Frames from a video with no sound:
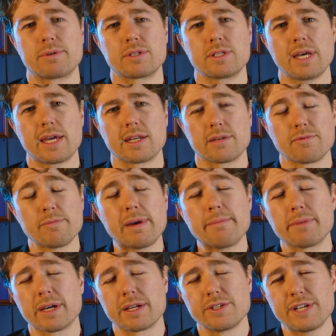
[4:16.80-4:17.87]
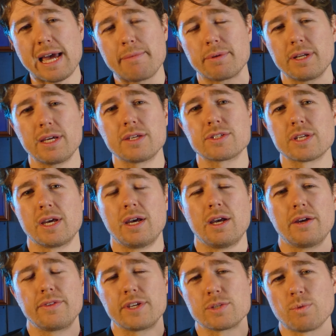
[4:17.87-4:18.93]
And remember, in Japanese,
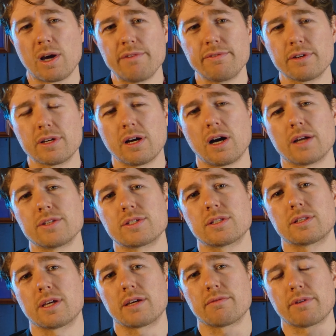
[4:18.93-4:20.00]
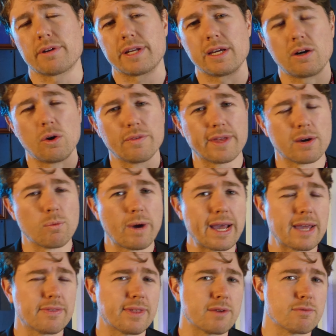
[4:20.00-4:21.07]
these waifu cards, they really hold their
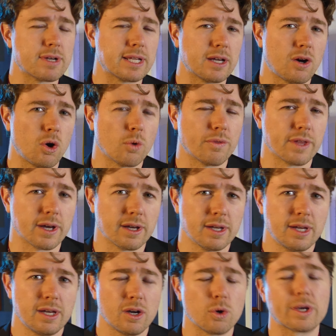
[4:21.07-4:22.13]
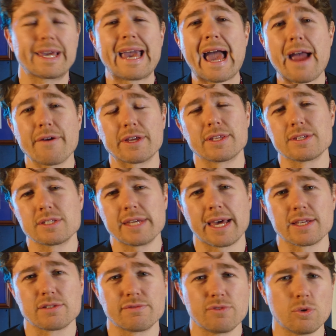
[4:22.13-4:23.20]
weight, they really hold or carry the
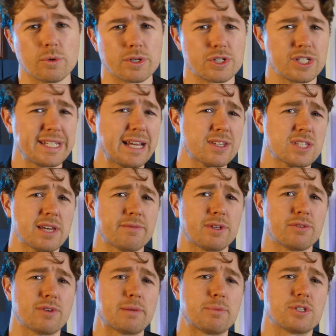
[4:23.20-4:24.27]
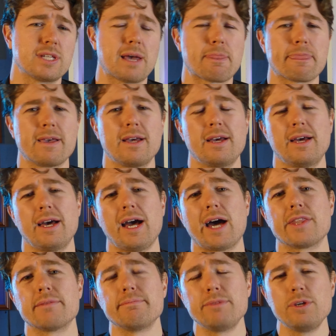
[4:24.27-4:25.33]
sets forward. She's down 73%.
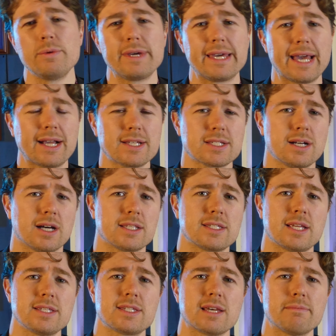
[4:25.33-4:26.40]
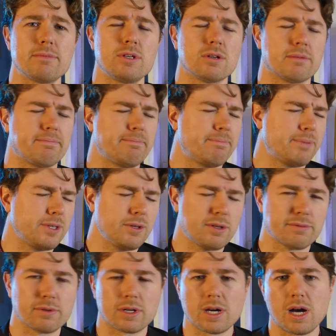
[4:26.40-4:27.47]
The Mew EX card, Sunset Mew, a
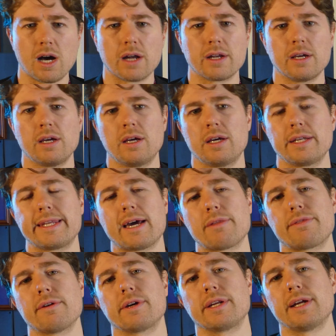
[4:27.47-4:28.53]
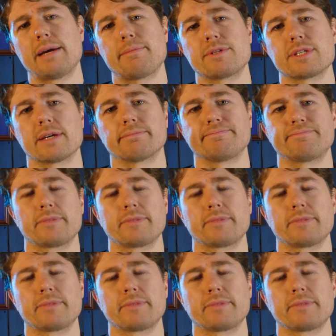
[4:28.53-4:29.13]
beautiful card, down 39%.